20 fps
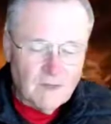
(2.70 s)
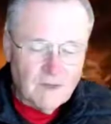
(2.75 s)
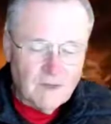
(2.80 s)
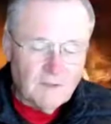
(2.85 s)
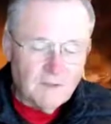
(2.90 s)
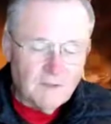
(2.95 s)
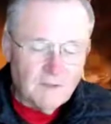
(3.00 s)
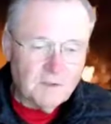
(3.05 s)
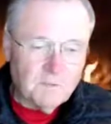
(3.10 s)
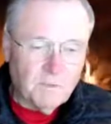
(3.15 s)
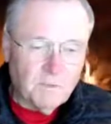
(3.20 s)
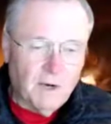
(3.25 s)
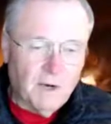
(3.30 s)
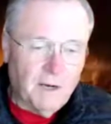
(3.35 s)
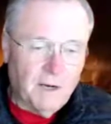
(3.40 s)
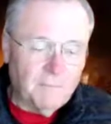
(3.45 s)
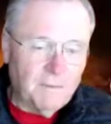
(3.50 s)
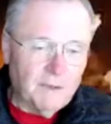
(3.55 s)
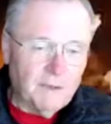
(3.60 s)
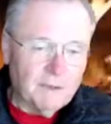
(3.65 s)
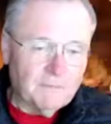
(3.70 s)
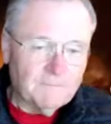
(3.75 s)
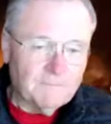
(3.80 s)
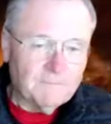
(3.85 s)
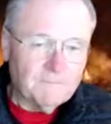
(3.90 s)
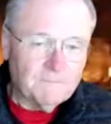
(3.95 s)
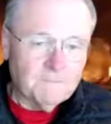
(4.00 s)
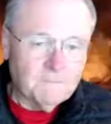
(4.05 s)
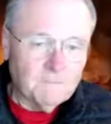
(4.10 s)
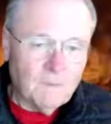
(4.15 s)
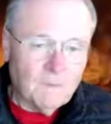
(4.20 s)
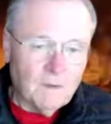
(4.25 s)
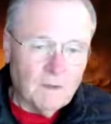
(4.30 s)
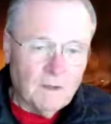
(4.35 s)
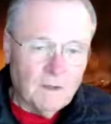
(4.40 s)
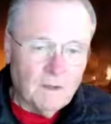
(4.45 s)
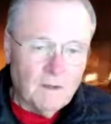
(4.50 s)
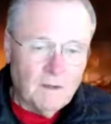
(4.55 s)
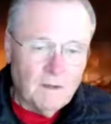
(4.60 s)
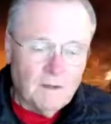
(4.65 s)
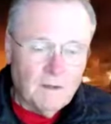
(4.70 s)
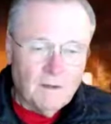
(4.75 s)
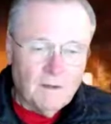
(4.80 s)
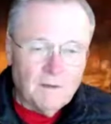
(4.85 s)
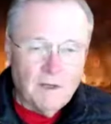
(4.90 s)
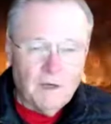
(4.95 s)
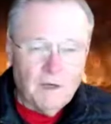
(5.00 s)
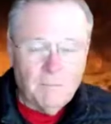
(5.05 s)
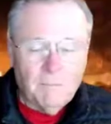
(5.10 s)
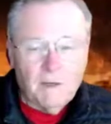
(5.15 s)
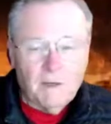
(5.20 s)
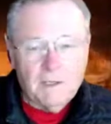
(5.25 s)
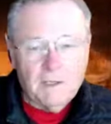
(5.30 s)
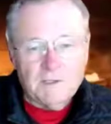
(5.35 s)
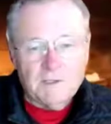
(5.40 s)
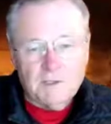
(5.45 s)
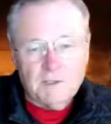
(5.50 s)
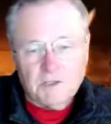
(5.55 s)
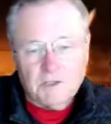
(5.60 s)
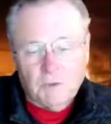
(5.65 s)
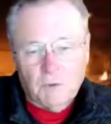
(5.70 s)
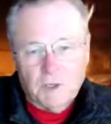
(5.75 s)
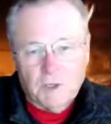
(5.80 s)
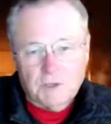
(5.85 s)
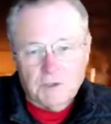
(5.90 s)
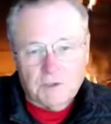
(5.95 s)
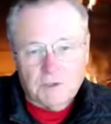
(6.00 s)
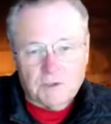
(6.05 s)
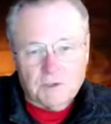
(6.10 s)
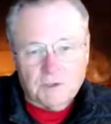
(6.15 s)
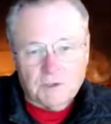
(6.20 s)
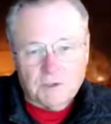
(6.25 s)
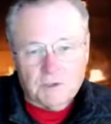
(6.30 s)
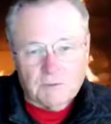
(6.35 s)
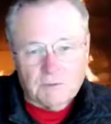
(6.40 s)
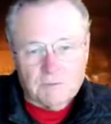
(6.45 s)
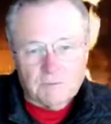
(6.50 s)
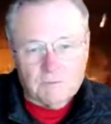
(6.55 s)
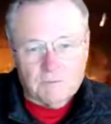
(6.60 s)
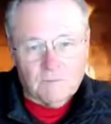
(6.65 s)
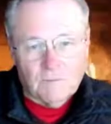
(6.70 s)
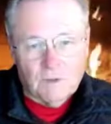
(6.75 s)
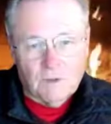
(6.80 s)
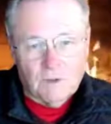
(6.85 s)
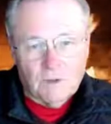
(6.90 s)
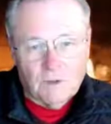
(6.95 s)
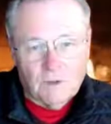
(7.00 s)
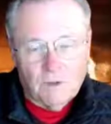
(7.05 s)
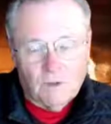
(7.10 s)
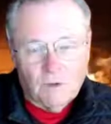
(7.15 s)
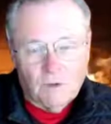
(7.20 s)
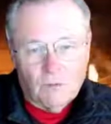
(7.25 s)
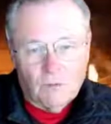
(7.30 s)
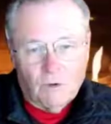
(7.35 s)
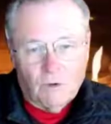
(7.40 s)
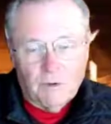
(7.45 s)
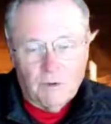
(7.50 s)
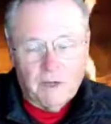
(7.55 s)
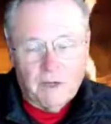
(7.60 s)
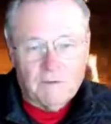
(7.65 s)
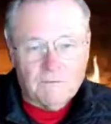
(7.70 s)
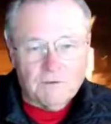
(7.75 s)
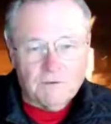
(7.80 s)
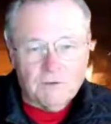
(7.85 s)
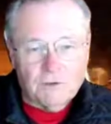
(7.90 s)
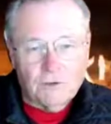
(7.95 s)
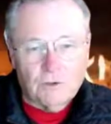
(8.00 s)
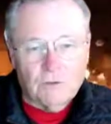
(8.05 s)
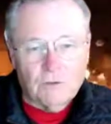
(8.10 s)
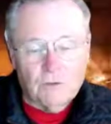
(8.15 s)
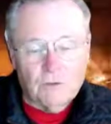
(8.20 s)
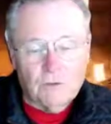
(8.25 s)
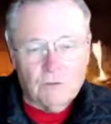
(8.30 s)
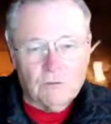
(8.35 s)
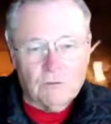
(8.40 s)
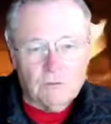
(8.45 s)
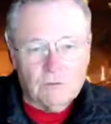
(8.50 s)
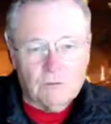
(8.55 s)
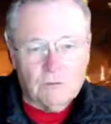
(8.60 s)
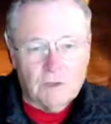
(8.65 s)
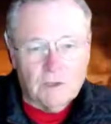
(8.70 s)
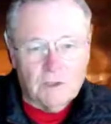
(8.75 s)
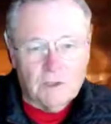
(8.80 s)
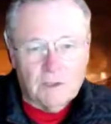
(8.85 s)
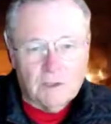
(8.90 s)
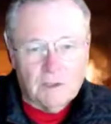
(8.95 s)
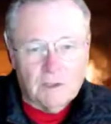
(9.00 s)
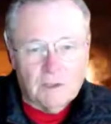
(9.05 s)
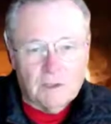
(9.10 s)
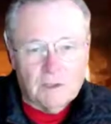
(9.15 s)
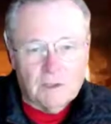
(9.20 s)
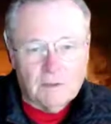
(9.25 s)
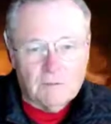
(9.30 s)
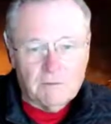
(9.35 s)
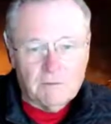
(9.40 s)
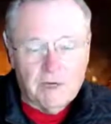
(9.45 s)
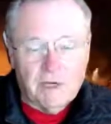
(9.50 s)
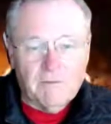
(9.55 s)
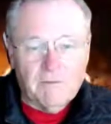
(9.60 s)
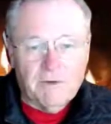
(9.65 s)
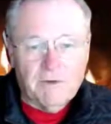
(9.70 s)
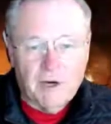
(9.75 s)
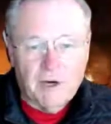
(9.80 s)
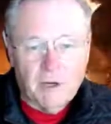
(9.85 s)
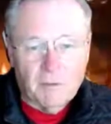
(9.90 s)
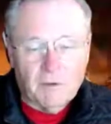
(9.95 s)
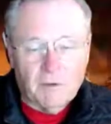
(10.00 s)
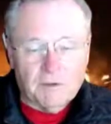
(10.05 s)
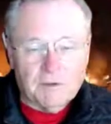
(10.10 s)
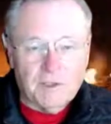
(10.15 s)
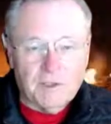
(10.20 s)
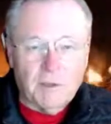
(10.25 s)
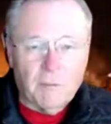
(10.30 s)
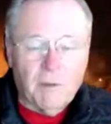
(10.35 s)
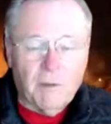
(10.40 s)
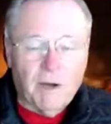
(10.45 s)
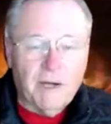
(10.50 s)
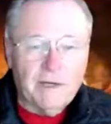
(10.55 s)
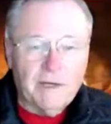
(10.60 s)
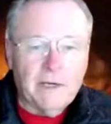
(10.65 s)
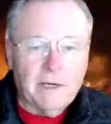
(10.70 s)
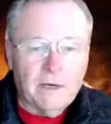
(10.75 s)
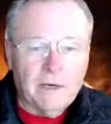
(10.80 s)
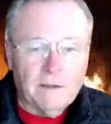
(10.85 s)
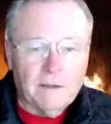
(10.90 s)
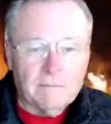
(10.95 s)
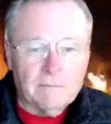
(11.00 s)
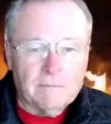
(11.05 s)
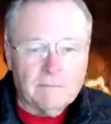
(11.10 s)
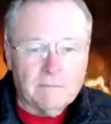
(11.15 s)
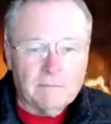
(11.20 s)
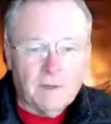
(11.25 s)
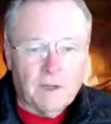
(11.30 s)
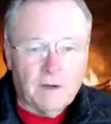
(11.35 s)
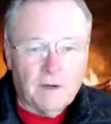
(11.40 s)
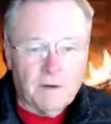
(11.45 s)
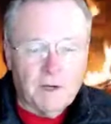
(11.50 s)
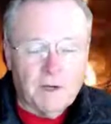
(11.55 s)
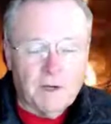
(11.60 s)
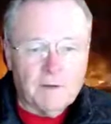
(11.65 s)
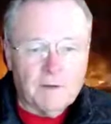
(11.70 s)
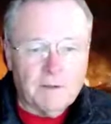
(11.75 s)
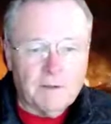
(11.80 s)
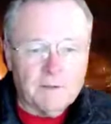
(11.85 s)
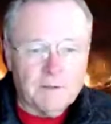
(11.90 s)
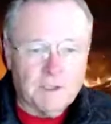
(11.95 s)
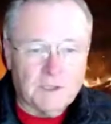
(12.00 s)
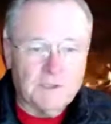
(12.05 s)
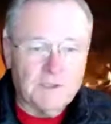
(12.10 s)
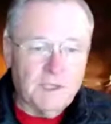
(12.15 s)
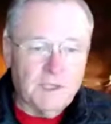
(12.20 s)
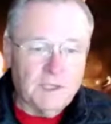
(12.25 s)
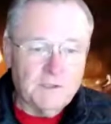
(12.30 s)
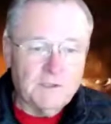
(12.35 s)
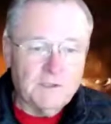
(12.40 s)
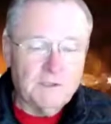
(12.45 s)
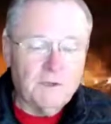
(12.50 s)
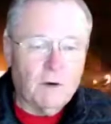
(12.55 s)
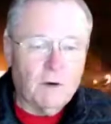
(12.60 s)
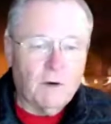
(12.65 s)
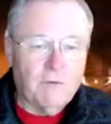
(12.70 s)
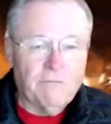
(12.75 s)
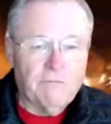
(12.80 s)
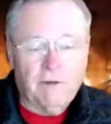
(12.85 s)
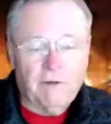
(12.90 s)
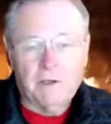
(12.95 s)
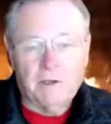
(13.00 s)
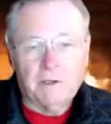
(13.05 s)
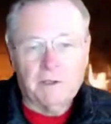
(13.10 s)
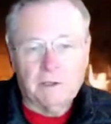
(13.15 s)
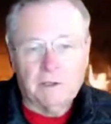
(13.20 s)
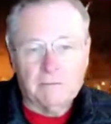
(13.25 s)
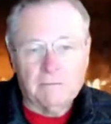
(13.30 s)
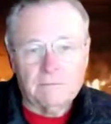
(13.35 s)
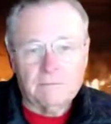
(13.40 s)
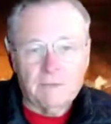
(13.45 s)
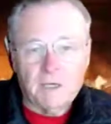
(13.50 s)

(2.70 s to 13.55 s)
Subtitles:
This is Brian Putt. There are many situations where we have two random variables that are binary. They're either success or failure.